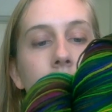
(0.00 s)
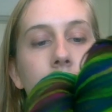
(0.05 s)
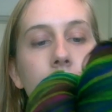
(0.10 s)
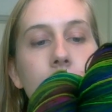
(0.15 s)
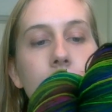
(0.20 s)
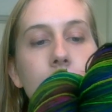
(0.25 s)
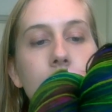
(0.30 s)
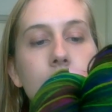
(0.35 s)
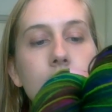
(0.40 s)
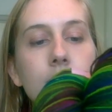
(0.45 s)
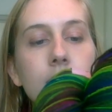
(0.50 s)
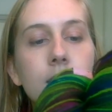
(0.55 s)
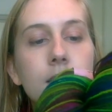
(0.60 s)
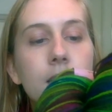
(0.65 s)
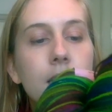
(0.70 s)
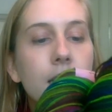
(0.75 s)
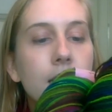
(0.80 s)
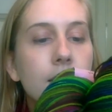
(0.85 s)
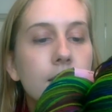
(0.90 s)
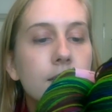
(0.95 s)

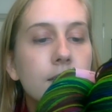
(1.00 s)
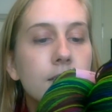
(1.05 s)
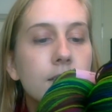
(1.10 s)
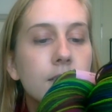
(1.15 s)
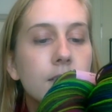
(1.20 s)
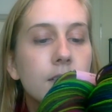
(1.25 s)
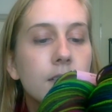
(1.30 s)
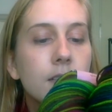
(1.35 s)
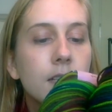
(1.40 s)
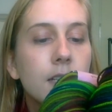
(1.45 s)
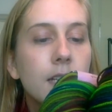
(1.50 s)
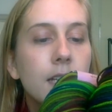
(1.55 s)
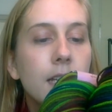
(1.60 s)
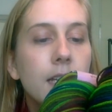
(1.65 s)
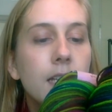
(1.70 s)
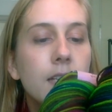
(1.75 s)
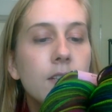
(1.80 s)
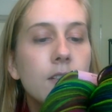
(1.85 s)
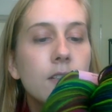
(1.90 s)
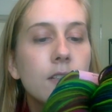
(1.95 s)
Yeah.
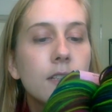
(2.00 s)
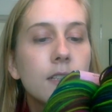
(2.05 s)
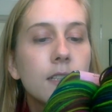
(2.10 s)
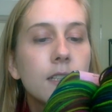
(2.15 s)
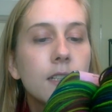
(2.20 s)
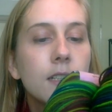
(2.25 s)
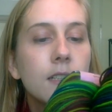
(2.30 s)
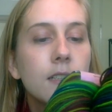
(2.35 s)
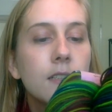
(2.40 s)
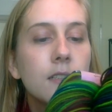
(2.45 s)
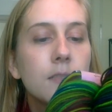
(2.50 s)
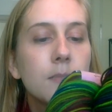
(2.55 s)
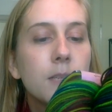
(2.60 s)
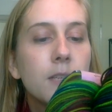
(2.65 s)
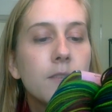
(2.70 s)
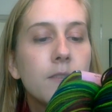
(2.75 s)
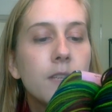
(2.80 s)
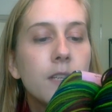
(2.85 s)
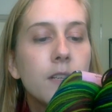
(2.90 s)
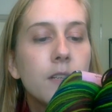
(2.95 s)
Hand-dyed colours may
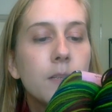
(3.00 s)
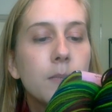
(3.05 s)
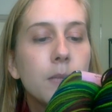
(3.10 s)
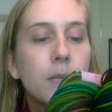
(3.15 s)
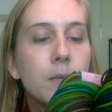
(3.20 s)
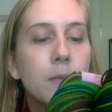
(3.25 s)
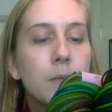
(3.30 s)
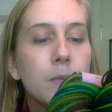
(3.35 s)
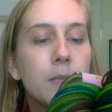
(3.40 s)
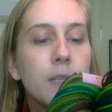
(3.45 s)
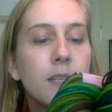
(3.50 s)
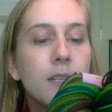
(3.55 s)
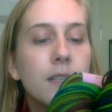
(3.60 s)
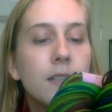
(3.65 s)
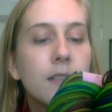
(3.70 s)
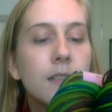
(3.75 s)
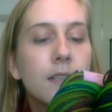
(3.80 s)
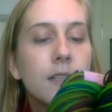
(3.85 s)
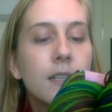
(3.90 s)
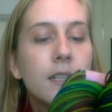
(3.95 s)
vary, blah, blah, blah.
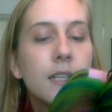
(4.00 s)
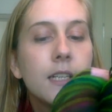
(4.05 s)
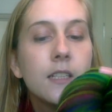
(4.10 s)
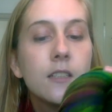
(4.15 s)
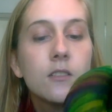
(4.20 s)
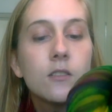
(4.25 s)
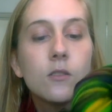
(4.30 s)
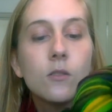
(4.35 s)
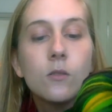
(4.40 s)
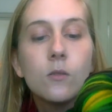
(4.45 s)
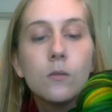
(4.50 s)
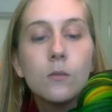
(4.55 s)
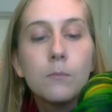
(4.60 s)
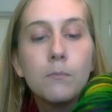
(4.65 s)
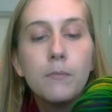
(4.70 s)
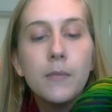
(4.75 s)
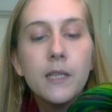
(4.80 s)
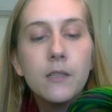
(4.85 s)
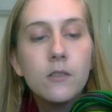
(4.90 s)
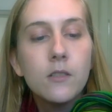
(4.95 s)
And it's called
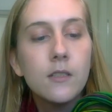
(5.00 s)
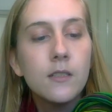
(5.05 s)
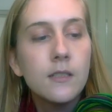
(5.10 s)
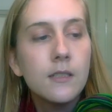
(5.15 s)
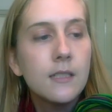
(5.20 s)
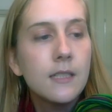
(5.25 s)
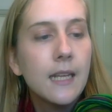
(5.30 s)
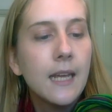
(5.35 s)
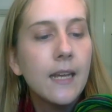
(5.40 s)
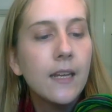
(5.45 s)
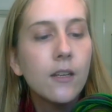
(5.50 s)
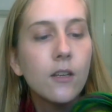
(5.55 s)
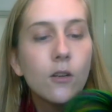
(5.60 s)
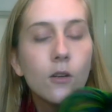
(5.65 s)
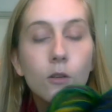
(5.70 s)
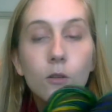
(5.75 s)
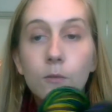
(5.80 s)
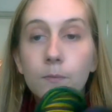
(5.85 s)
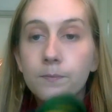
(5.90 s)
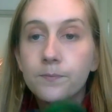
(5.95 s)
Mountain
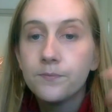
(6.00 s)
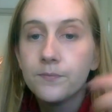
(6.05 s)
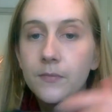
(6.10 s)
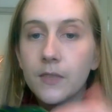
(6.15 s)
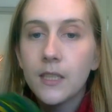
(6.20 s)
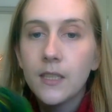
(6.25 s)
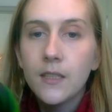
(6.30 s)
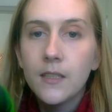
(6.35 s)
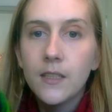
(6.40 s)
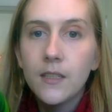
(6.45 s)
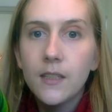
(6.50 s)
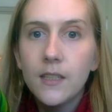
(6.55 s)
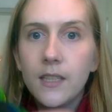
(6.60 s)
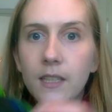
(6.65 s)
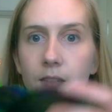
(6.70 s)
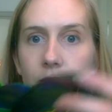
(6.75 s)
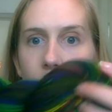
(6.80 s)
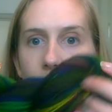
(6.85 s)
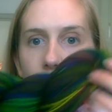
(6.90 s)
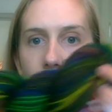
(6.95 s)
Tango. Now, I'd
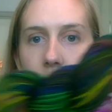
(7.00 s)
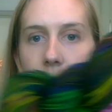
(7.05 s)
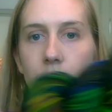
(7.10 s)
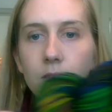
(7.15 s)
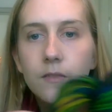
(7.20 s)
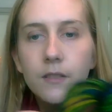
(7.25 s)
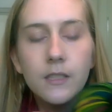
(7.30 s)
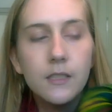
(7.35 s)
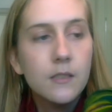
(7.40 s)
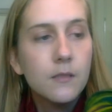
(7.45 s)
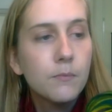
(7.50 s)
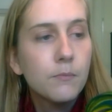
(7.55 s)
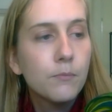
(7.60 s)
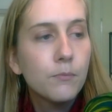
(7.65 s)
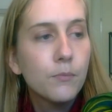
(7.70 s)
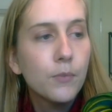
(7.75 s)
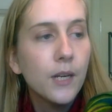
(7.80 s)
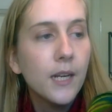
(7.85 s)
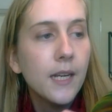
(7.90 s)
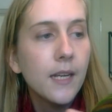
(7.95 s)
never heard of this
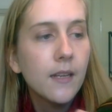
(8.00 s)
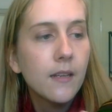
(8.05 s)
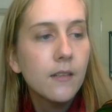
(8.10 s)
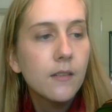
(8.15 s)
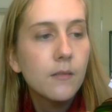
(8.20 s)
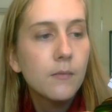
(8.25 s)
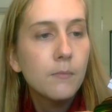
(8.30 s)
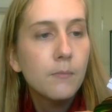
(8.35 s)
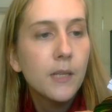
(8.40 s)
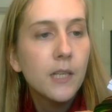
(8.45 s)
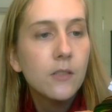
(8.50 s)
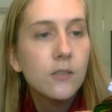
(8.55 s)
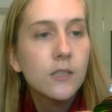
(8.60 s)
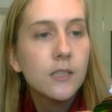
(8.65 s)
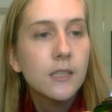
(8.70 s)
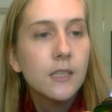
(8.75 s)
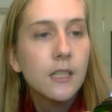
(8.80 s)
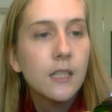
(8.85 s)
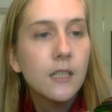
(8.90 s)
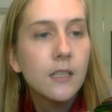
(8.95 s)
brand,
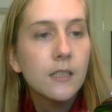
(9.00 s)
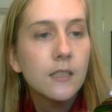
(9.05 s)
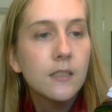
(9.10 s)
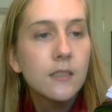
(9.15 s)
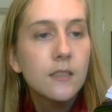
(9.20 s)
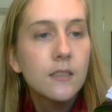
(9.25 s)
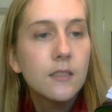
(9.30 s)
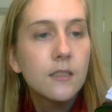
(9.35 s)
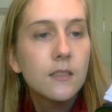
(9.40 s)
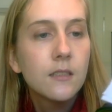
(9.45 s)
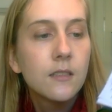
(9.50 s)
Mountain Colours,